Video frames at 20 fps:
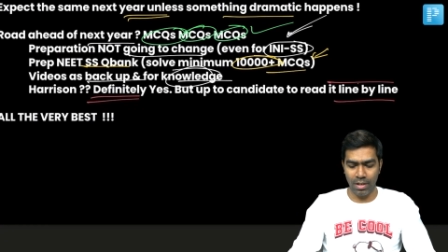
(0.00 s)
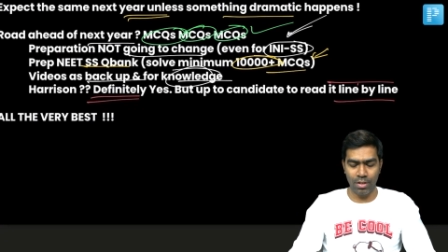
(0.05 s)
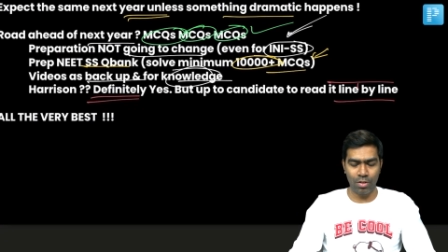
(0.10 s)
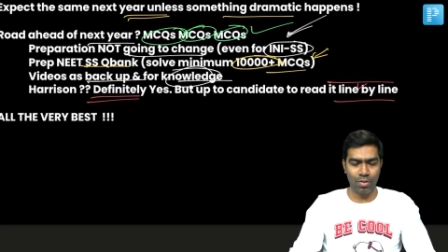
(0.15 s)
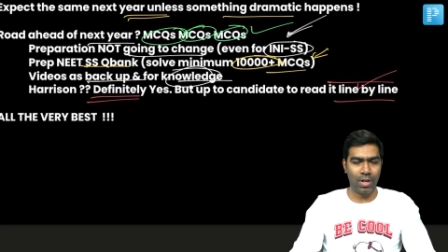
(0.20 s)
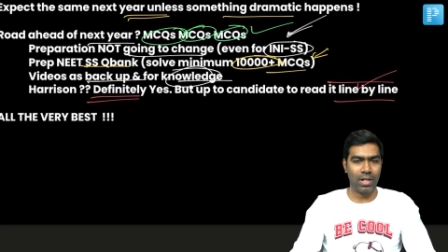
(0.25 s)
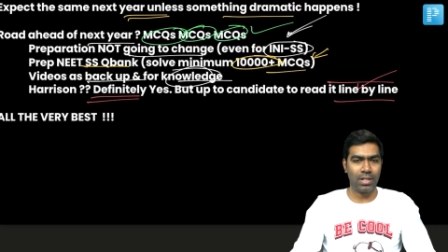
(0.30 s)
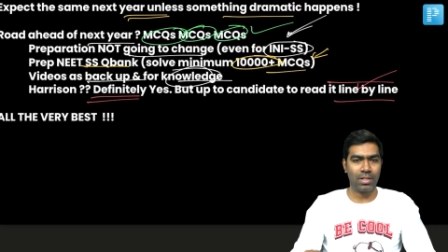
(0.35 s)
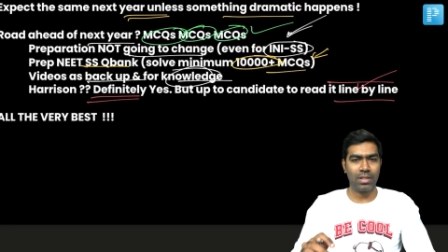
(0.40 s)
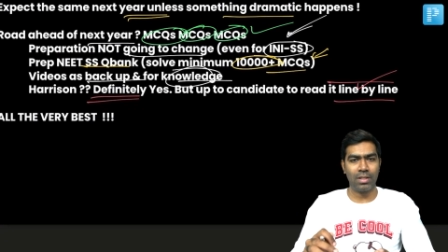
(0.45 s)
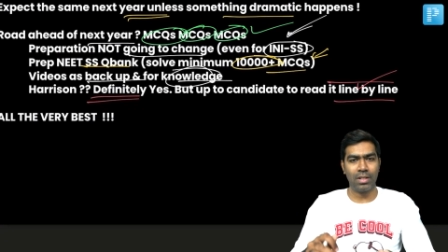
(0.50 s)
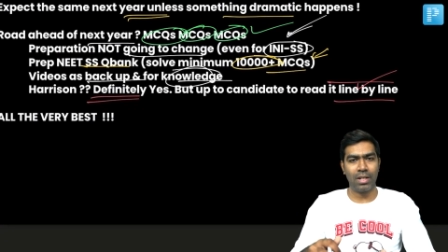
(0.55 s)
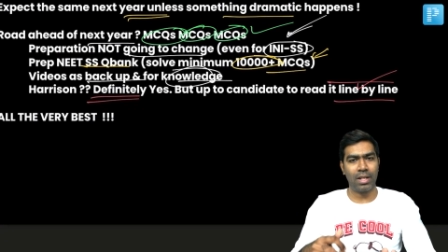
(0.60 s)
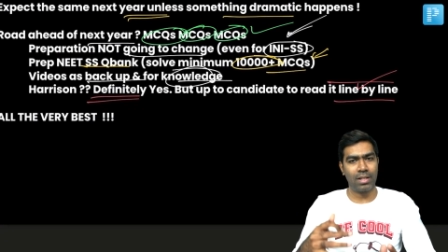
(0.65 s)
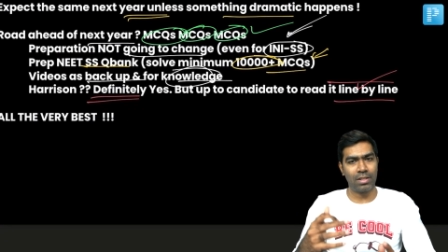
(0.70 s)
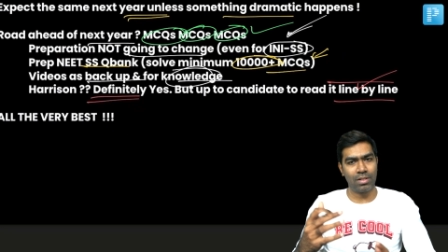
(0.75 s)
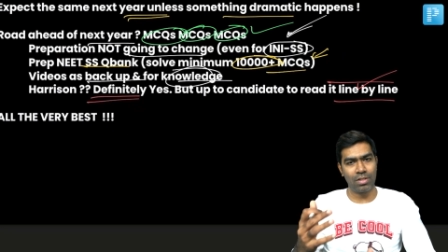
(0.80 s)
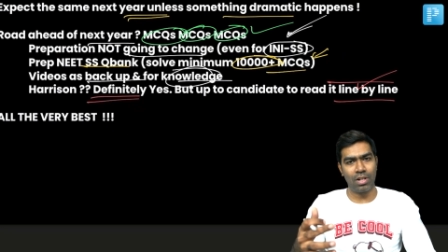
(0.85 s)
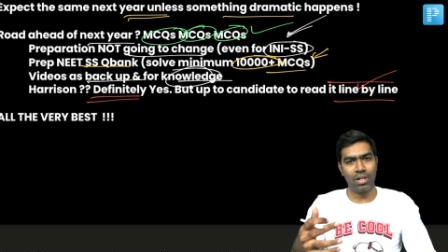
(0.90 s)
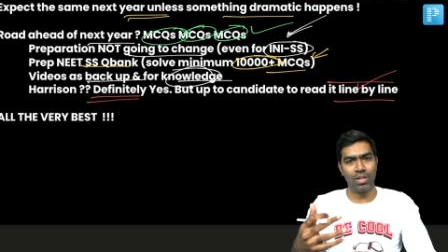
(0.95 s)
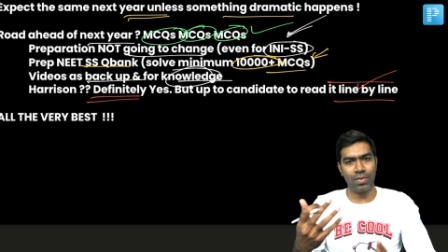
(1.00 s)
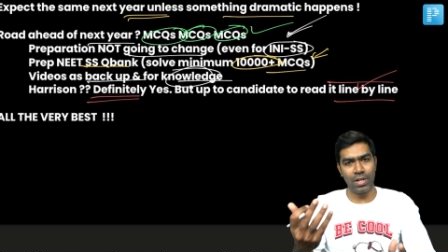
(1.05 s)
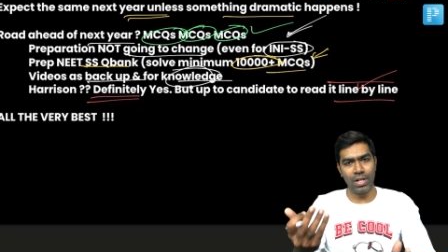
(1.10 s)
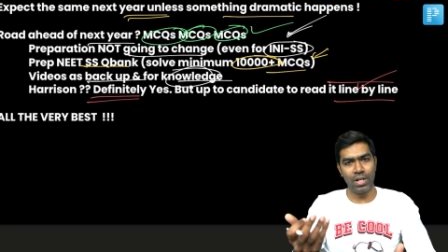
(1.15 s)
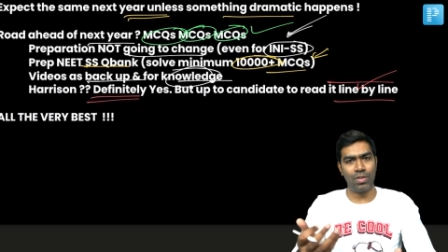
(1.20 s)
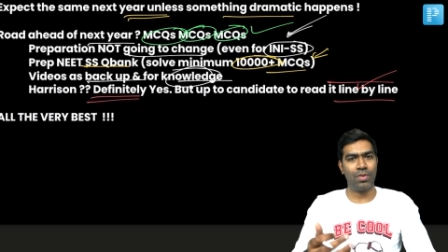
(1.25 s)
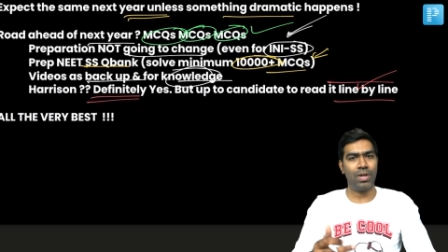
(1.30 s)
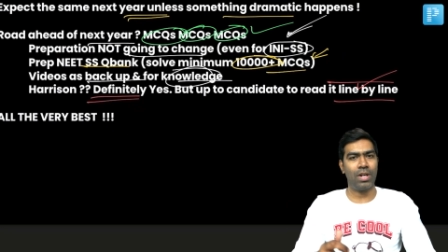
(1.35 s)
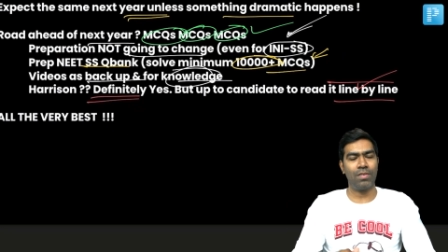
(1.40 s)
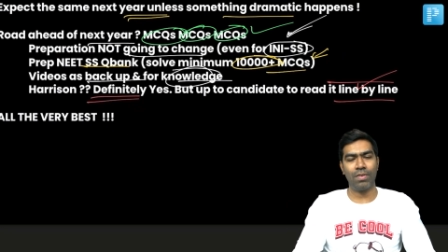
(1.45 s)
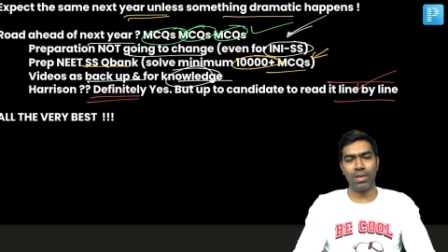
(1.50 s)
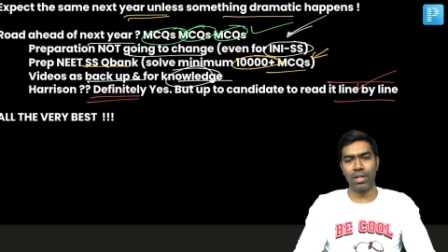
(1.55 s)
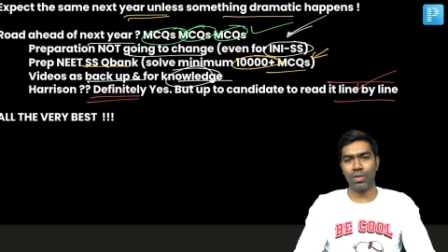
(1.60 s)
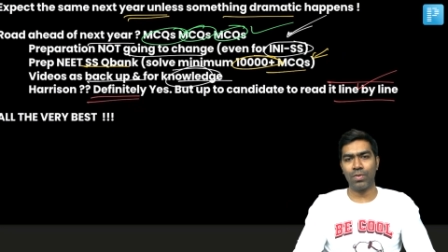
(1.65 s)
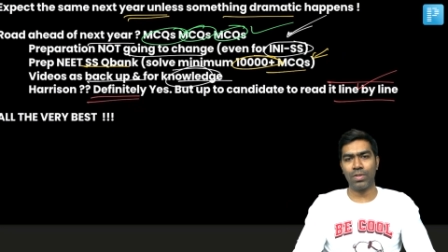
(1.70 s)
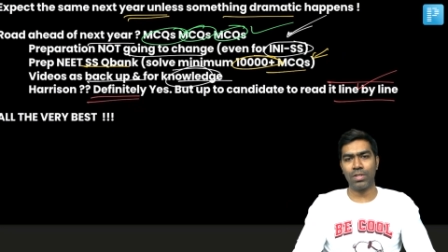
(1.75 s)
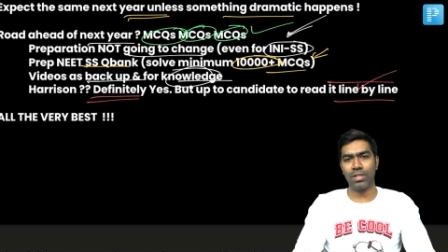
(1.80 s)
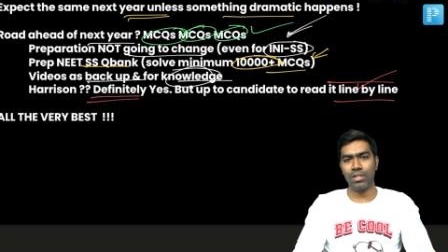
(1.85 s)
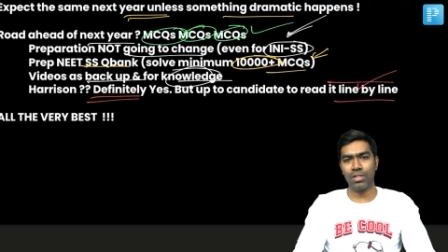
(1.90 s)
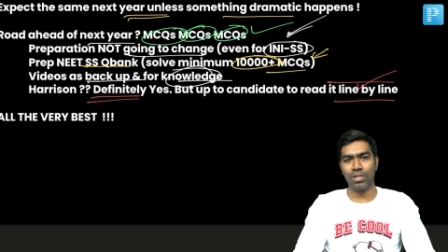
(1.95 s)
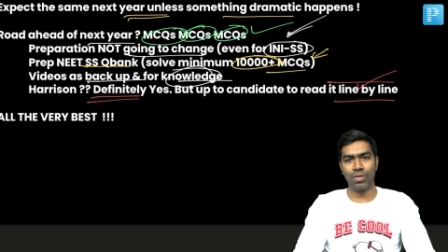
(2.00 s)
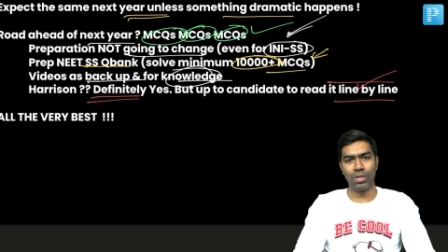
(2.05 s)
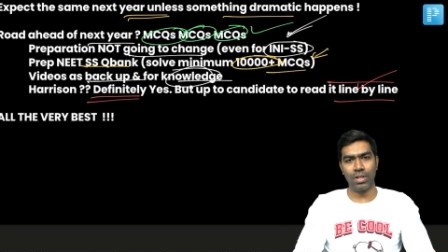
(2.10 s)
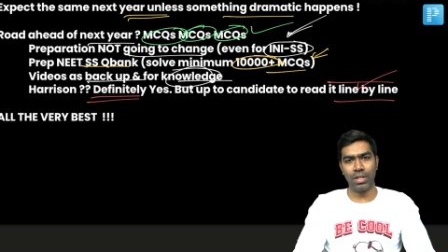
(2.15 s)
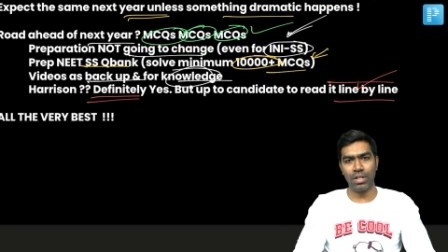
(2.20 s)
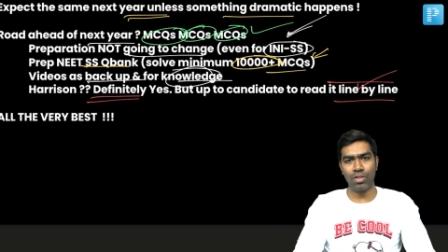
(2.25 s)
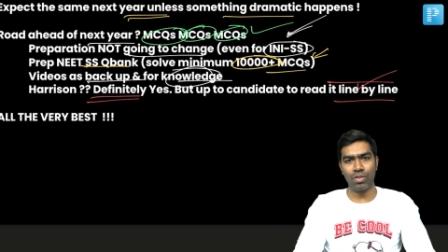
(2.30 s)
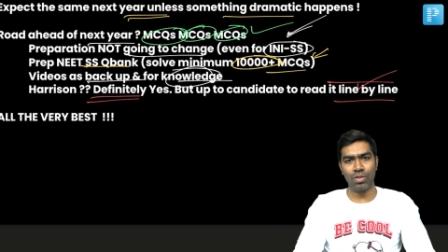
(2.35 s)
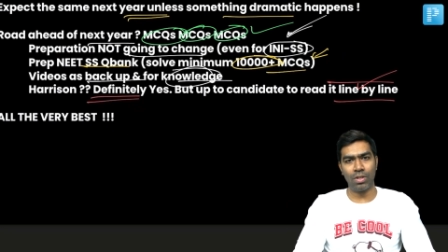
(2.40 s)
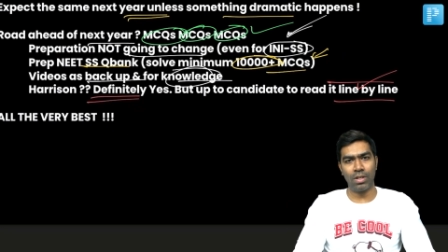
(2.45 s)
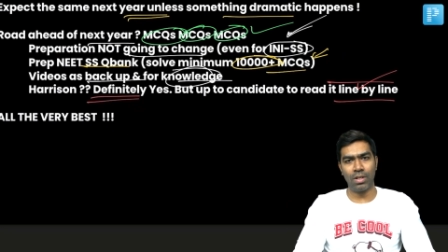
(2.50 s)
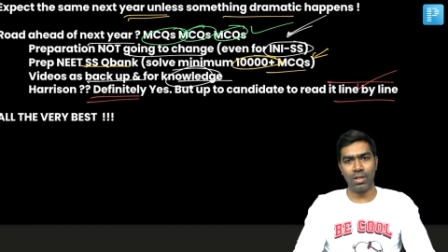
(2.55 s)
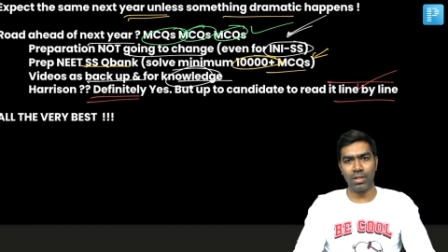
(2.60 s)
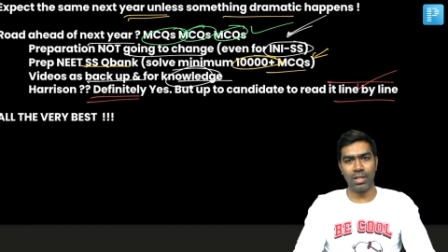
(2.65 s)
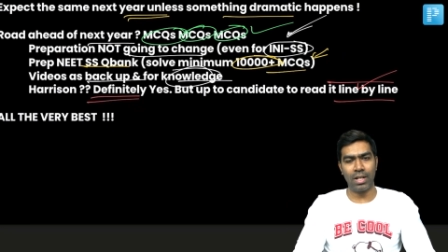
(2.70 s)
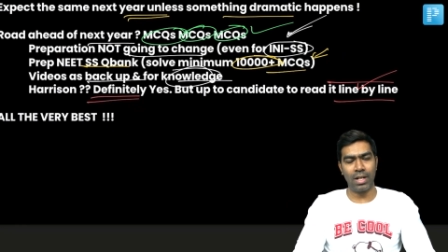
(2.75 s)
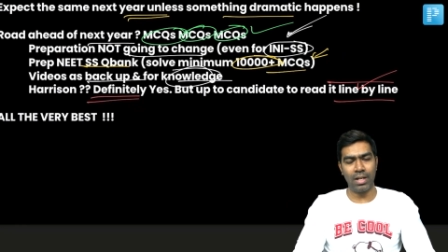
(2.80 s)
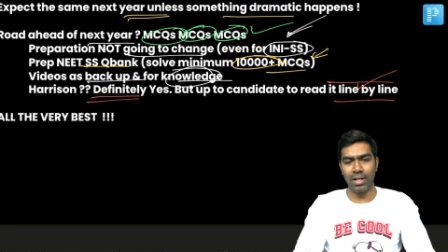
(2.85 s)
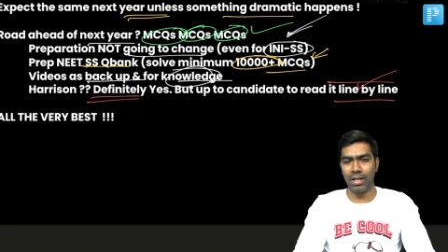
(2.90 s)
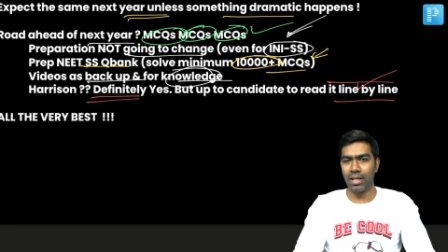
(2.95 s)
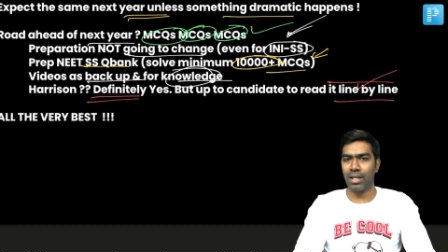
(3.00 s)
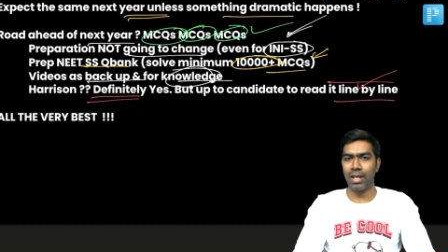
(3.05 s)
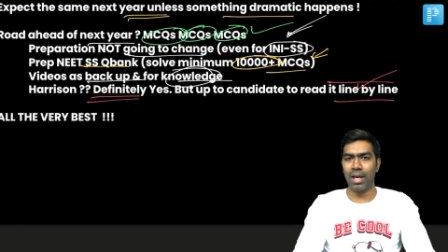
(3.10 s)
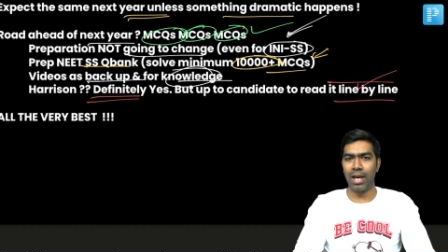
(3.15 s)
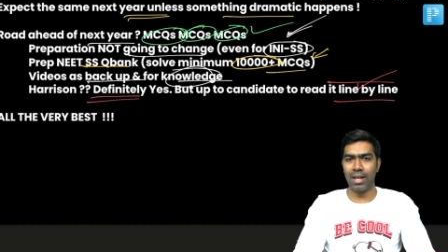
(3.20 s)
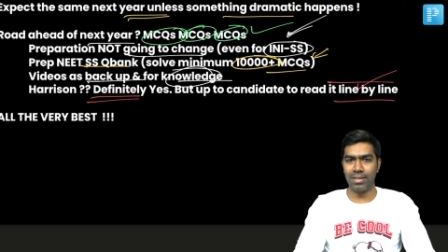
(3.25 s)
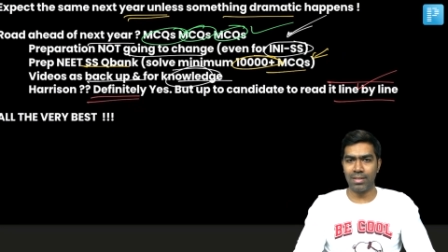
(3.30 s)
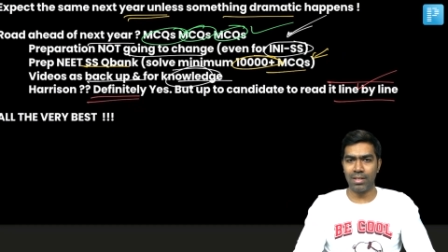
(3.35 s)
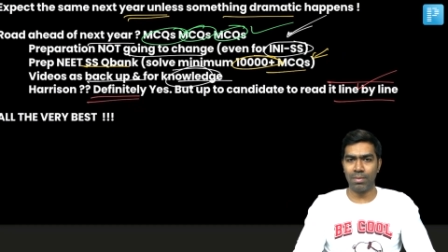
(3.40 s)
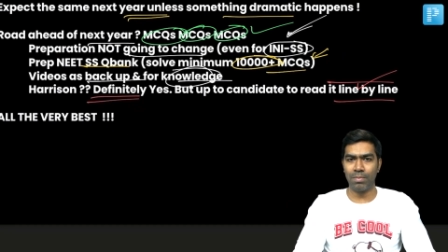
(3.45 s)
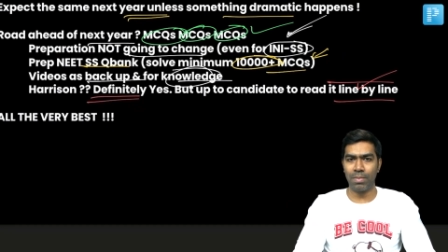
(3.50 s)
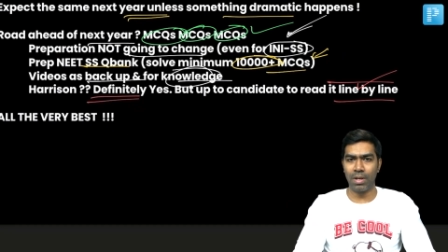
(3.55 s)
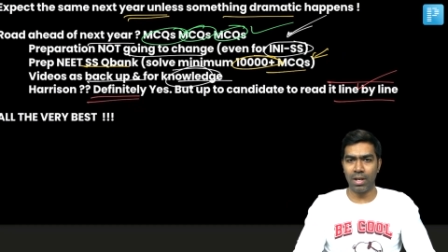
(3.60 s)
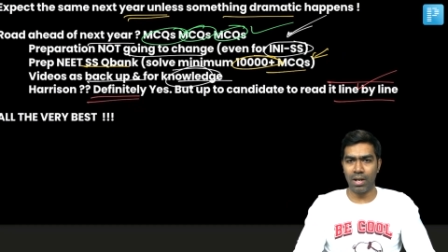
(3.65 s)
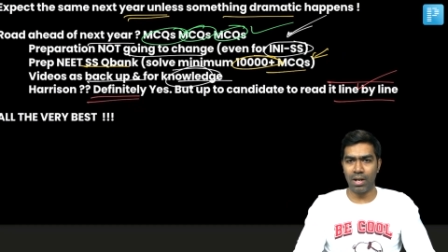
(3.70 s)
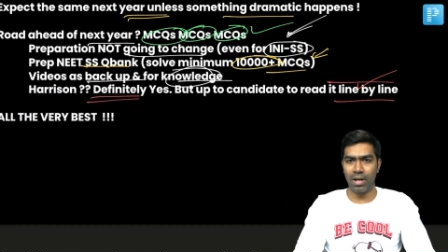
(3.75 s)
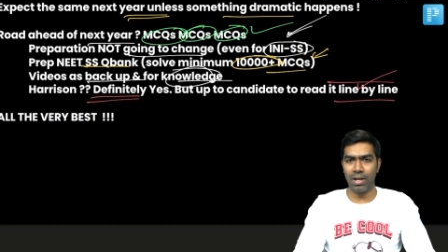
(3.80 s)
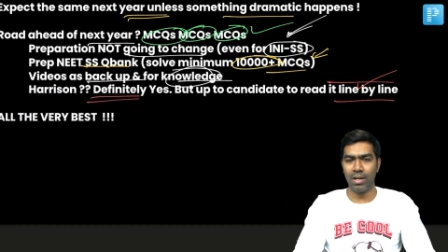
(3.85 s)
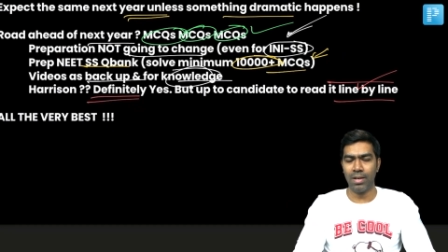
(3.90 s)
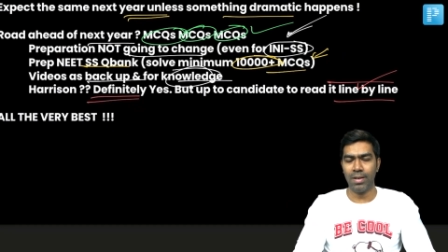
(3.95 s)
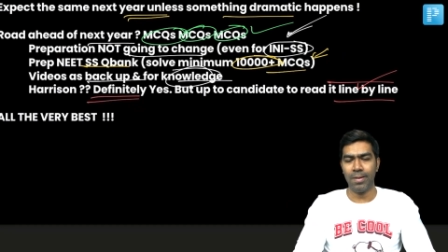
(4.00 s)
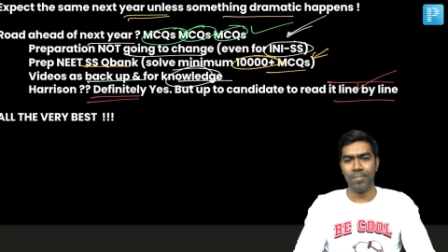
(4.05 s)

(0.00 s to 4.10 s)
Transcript: To answer that extra 20-25 questions, you need to learn the entire Harrison by heart.